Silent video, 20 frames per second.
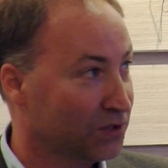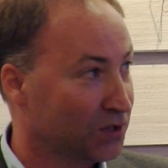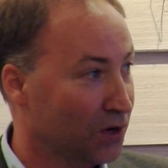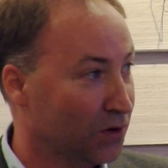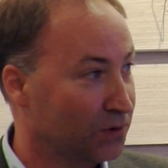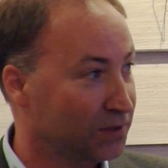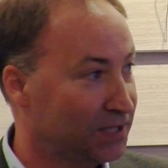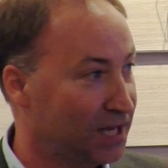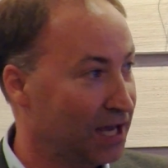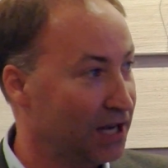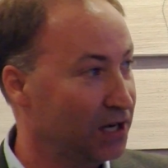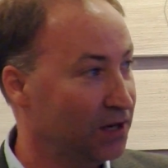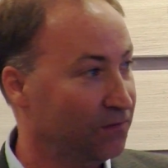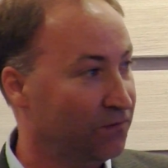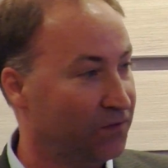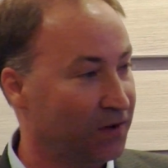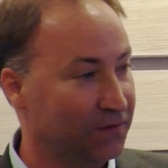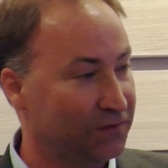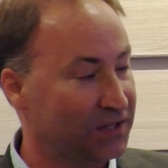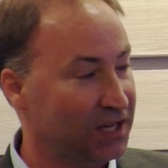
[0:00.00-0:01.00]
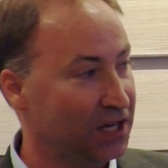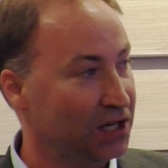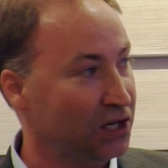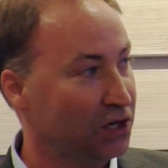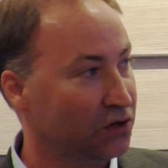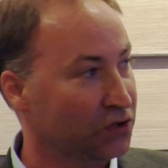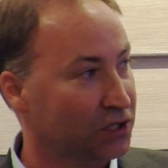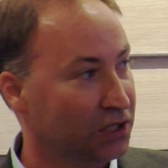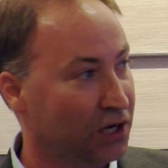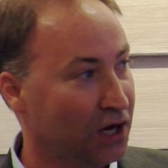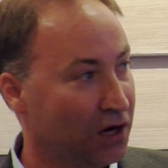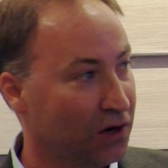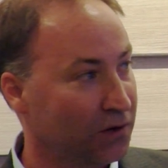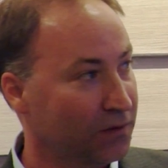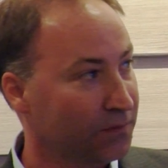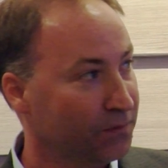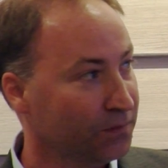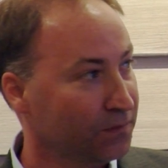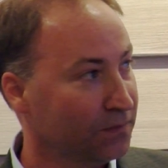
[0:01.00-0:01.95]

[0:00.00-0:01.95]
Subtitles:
So 10 to 15 years ago,